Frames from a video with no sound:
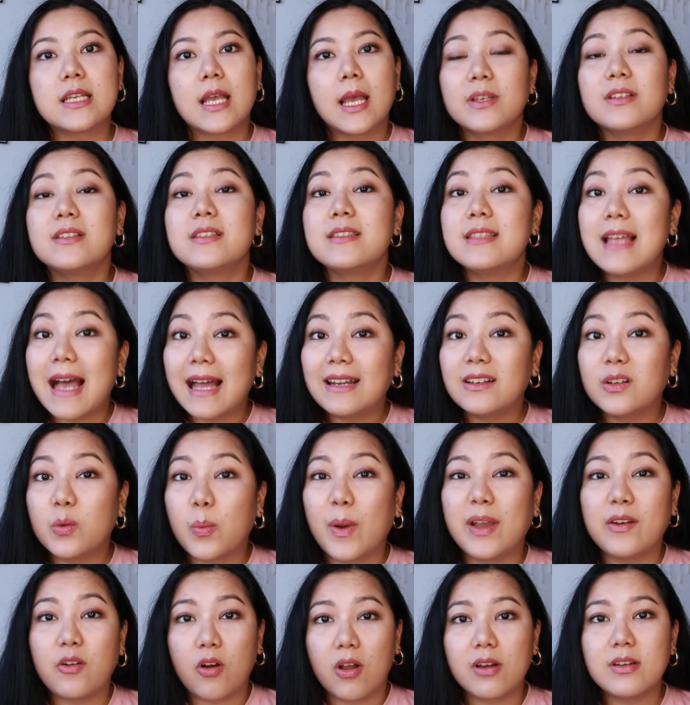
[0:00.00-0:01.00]
because that
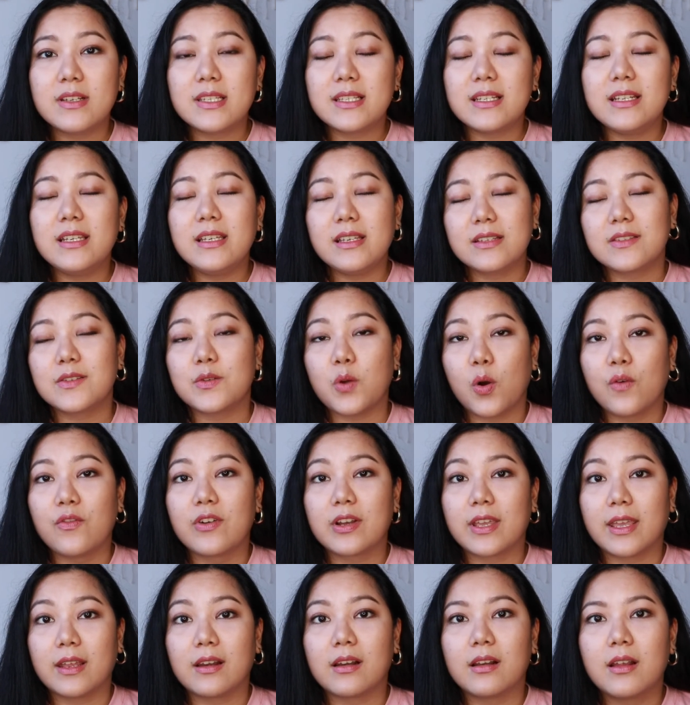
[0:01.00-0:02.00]
quite honestly is an
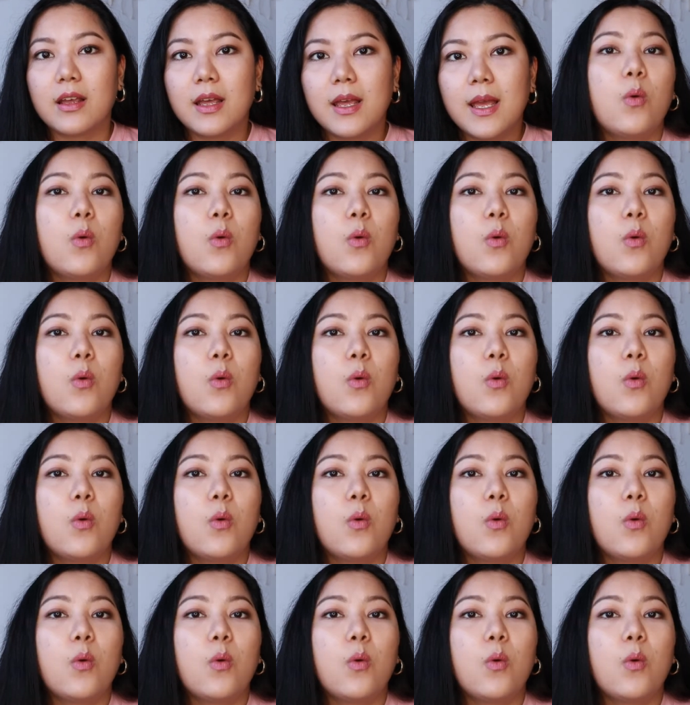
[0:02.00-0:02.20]
overkill.